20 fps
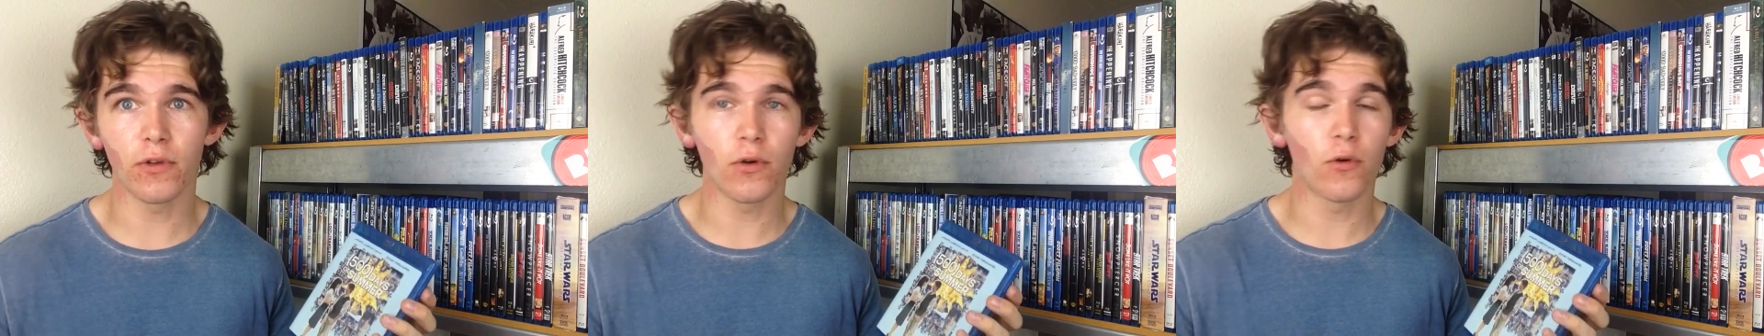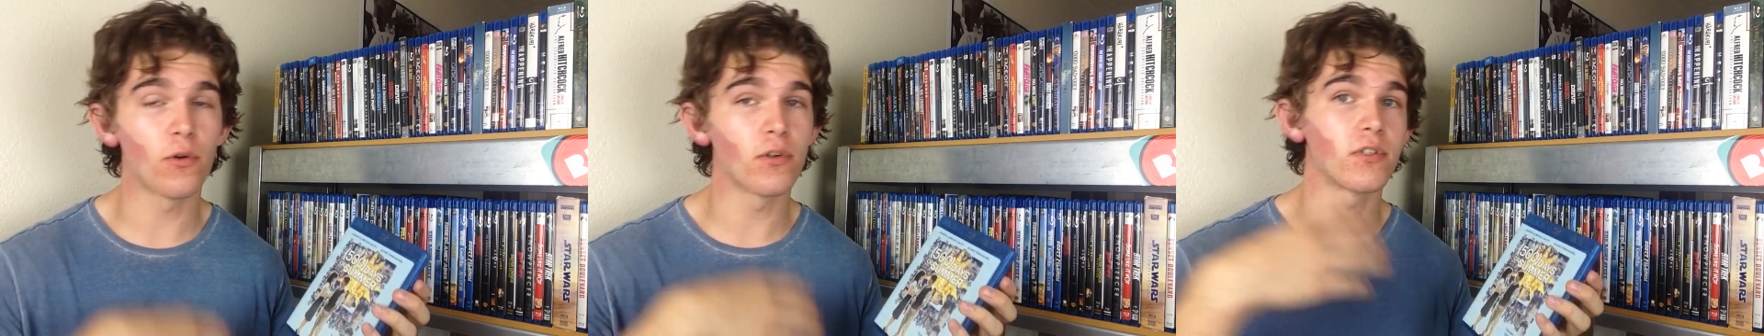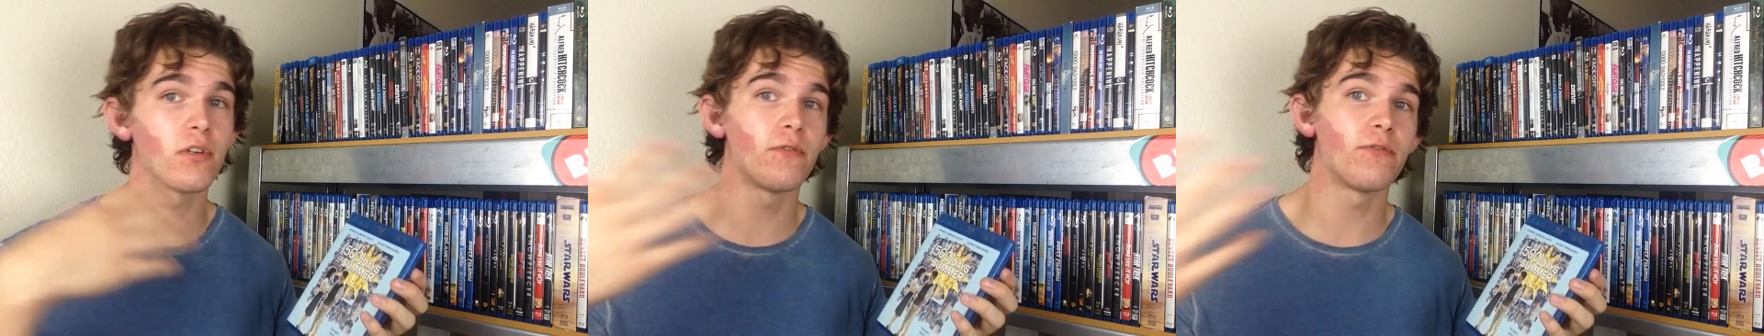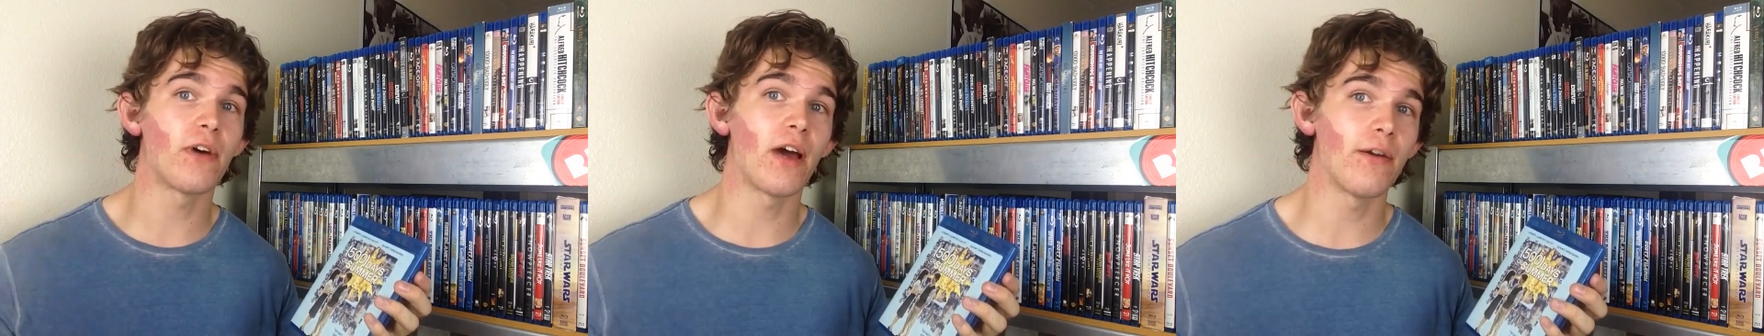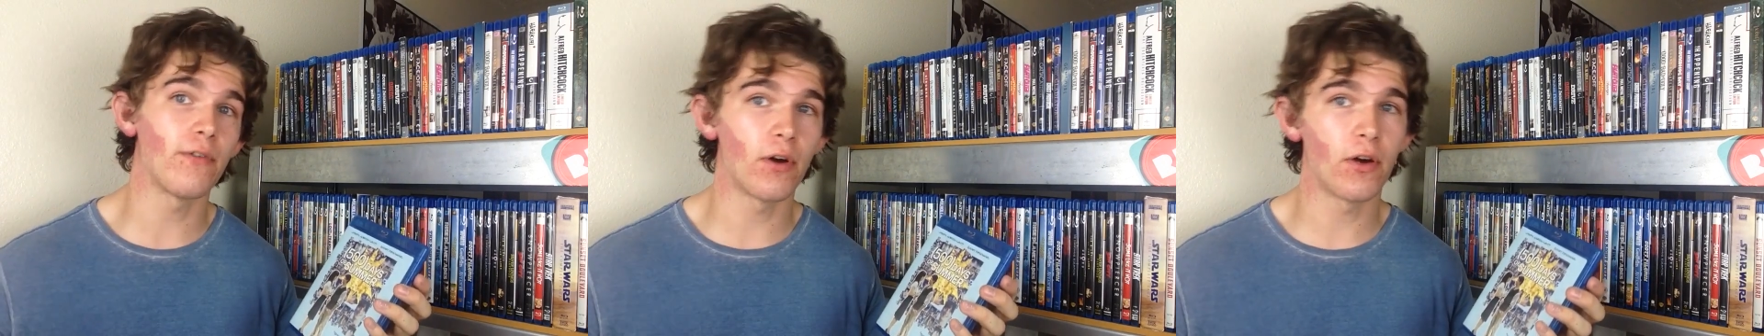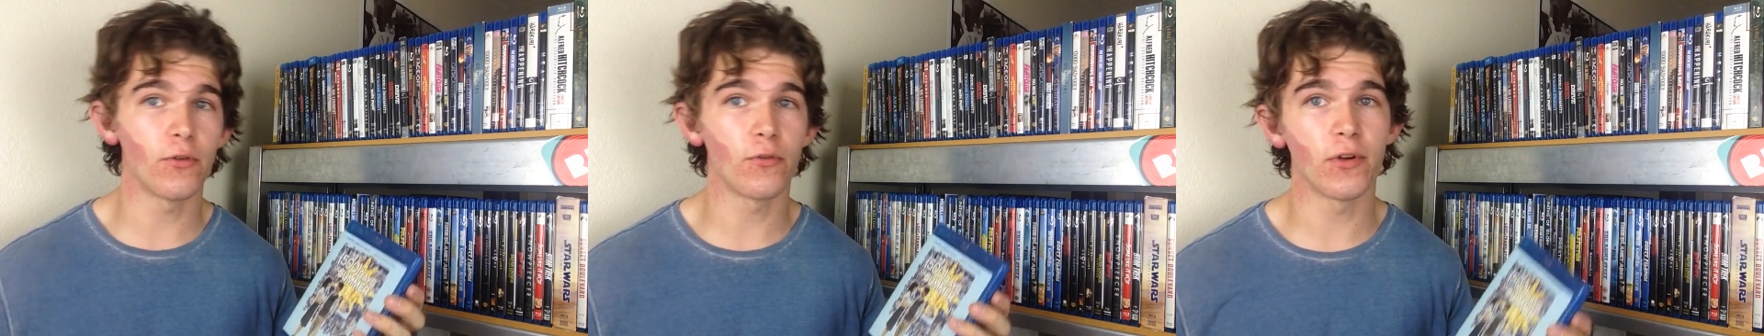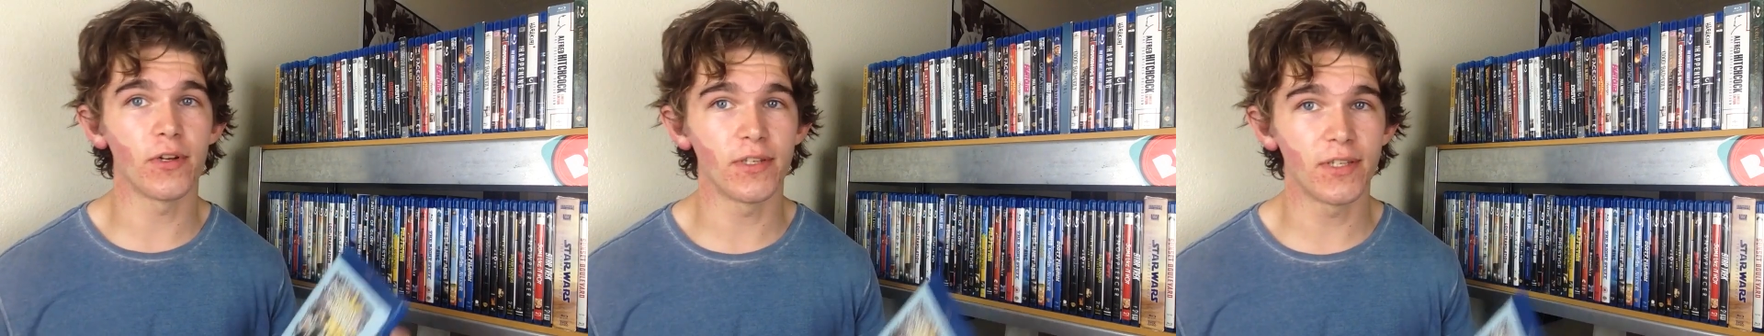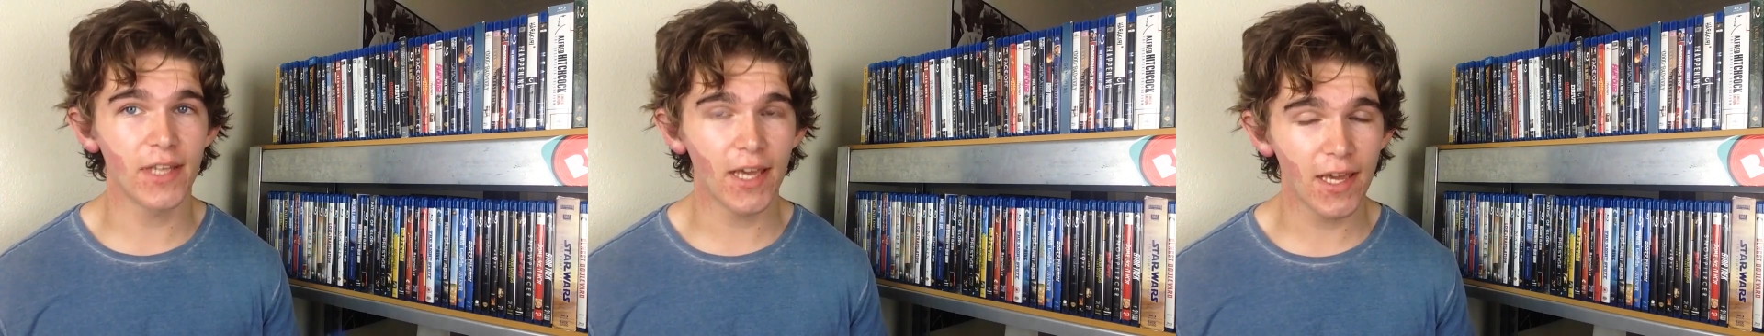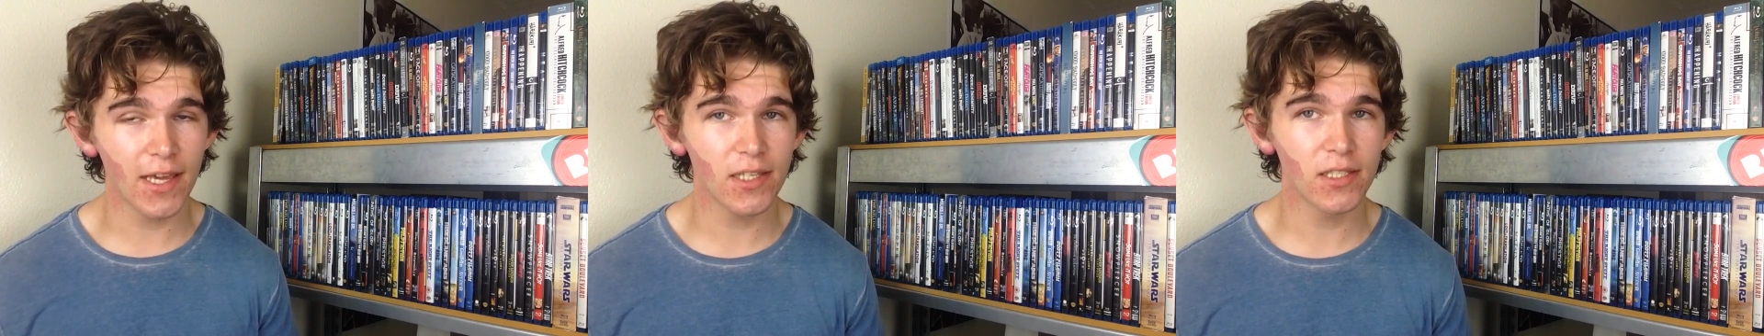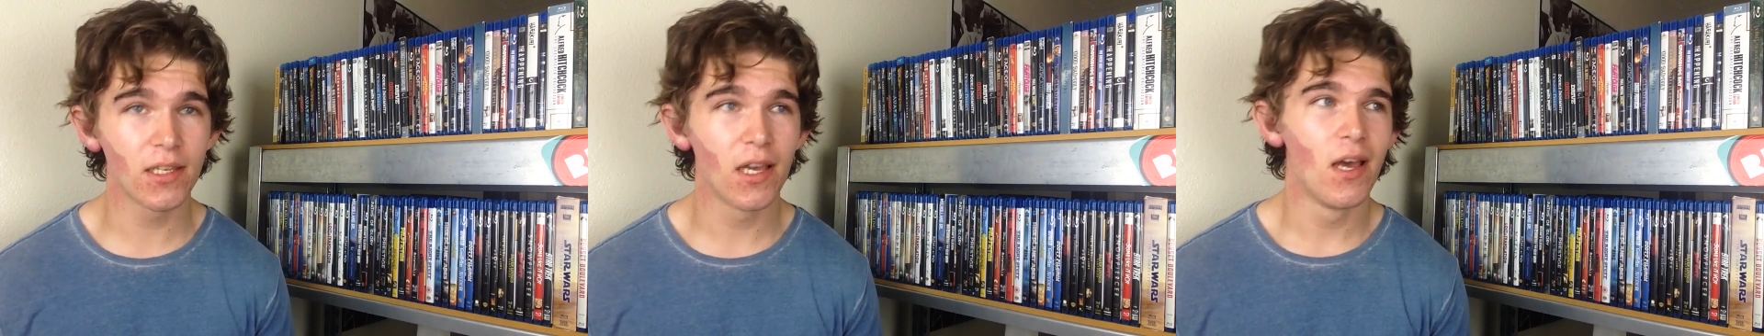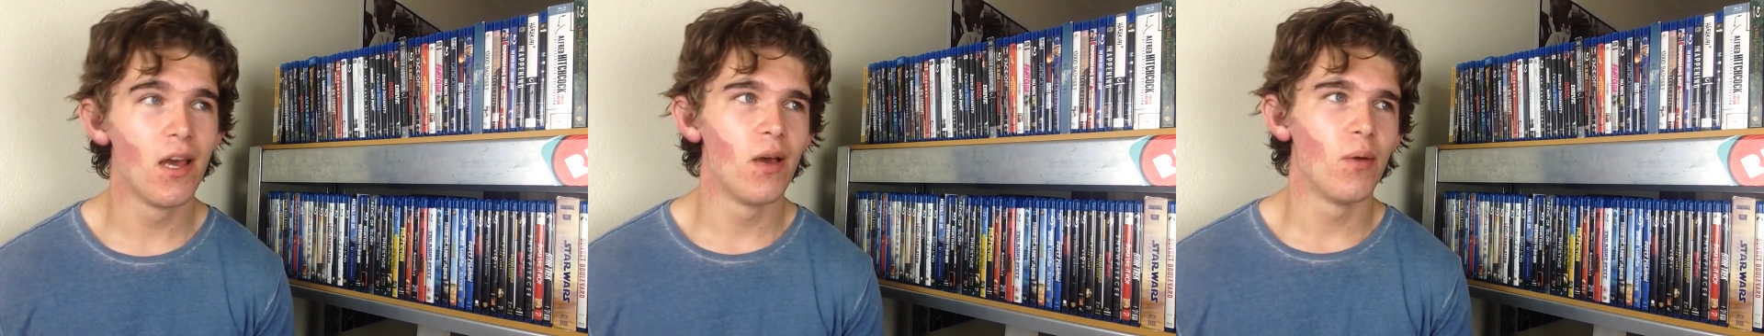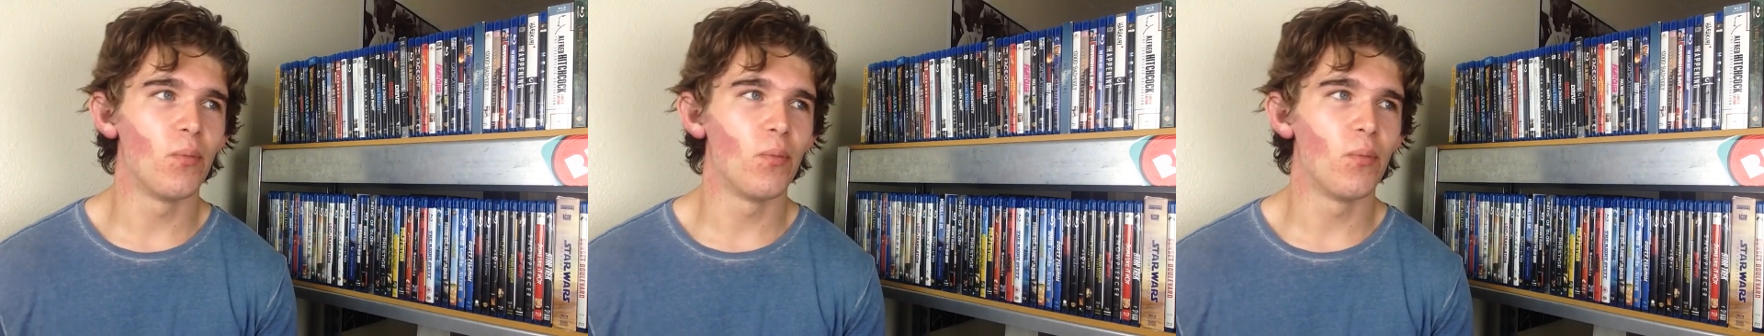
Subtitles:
the course of 500 days,